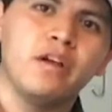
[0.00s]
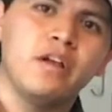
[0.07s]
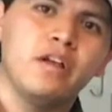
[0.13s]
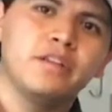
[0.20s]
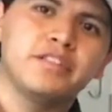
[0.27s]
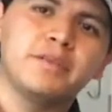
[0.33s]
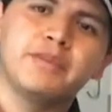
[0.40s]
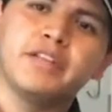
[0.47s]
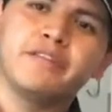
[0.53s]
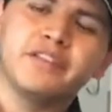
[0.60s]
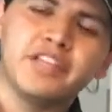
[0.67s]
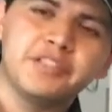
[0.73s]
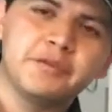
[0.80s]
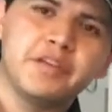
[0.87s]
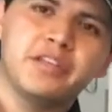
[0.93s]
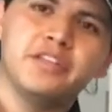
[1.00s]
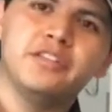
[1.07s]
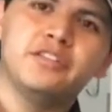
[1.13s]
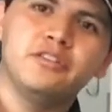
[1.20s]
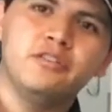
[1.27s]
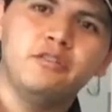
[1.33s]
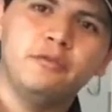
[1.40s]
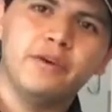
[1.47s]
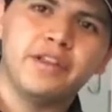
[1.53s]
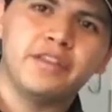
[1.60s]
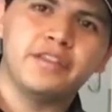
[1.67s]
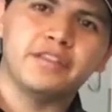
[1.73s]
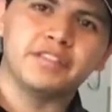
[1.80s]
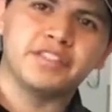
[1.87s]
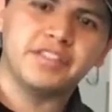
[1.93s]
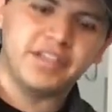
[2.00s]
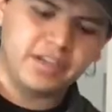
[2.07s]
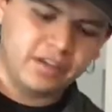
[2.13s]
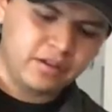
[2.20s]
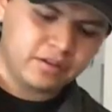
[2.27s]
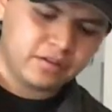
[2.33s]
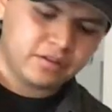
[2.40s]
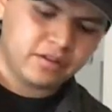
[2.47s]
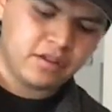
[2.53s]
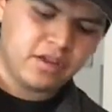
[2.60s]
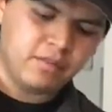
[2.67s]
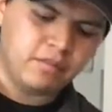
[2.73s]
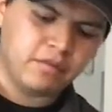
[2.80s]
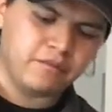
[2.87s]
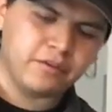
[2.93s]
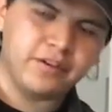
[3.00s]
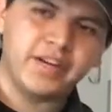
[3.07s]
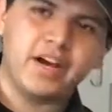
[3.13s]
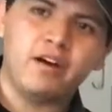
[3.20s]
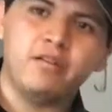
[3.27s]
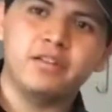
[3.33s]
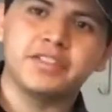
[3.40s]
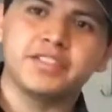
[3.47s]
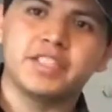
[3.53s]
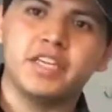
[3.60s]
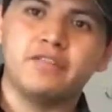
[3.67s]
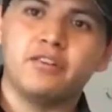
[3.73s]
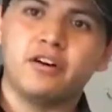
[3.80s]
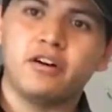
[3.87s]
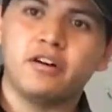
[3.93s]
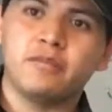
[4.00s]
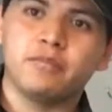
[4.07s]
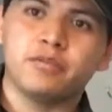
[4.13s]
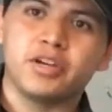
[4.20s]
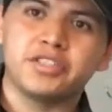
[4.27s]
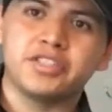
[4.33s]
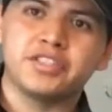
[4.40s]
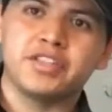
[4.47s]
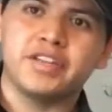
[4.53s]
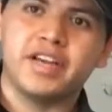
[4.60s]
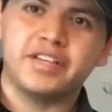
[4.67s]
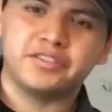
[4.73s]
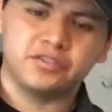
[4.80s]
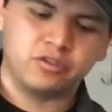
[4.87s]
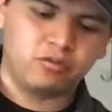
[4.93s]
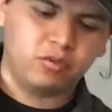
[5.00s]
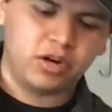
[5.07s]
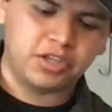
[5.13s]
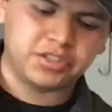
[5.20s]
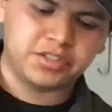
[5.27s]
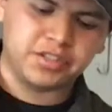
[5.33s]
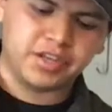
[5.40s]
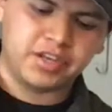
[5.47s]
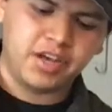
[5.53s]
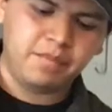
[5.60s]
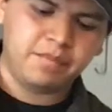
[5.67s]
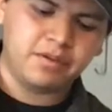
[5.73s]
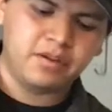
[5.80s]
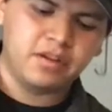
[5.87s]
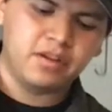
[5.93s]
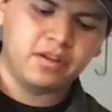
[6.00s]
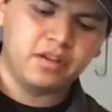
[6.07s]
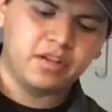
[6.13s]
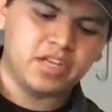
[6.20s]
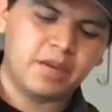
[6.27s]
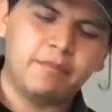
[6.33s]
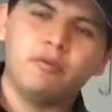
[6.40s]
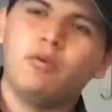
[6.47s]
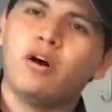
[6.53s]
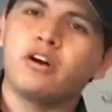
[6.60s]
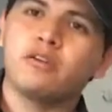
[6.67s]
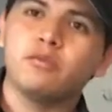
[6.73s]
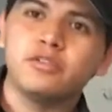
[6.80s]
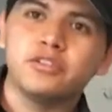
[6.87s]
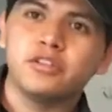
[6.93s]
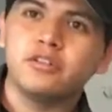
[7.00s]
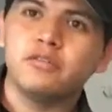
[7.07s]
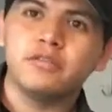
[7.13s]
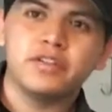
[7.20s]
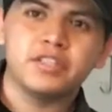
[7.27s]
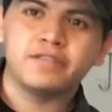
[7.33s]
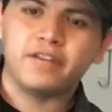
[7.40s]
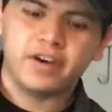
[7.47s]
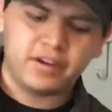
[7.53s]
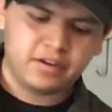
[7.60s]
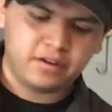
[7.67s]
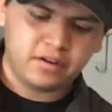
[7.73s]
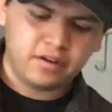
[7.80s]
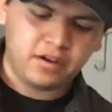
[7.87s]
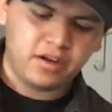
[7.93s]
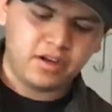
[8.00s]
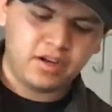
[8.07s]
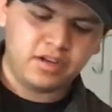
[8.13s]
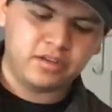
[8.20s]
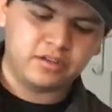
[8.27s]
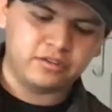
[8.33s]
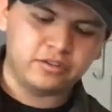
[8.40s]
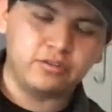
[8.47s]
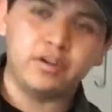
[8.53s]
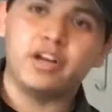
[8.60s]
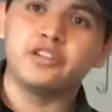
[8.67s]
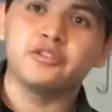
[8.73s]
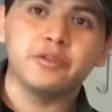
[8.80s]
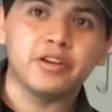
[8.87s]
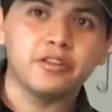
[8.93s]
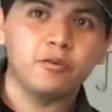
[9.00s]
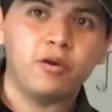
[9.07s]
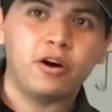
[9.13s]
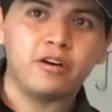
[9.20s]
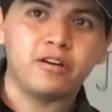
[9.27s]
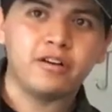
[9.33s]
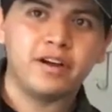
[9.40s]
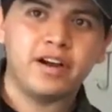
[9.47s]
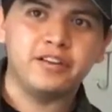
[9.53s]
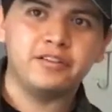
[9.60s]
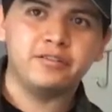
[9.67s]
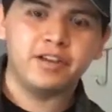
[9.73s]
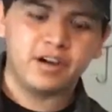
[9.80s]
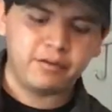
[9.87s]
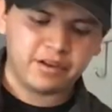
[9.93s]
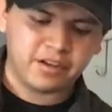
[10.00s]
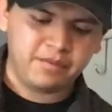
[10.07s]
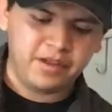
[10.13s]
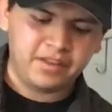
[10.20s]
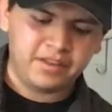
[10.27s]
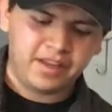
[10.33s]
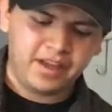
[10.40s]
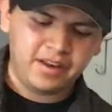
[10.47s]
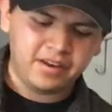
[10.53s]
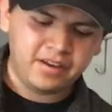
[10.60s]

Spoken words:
some of the different things we can do with the sea. But for now, let's give our brushes a nice little wash in the cup. A cup of water will do, it's fine. Do not drink the water, I do not recommend that.